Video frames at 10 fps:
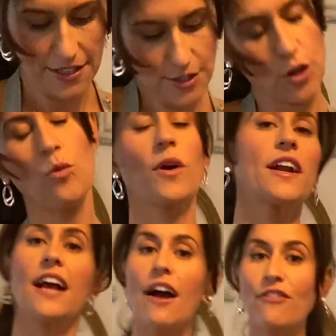so we're
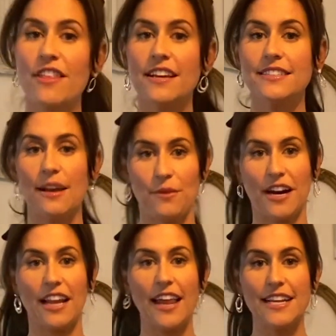gonna cover this and we're
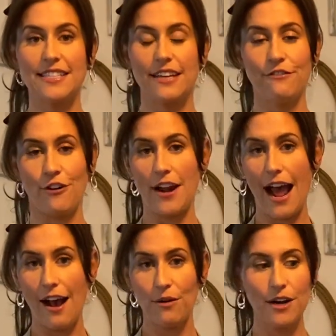gonna let it sit for an
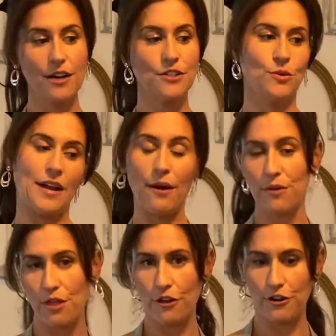hour to an hour
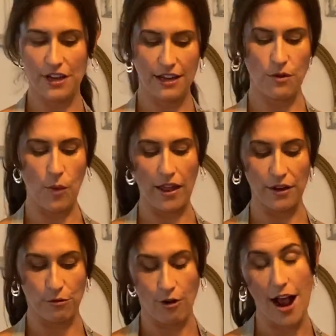and 30 while
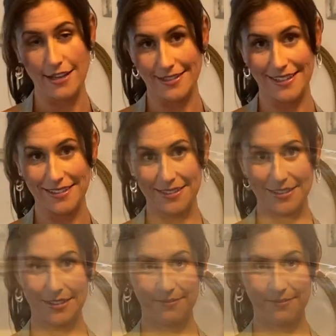it rises.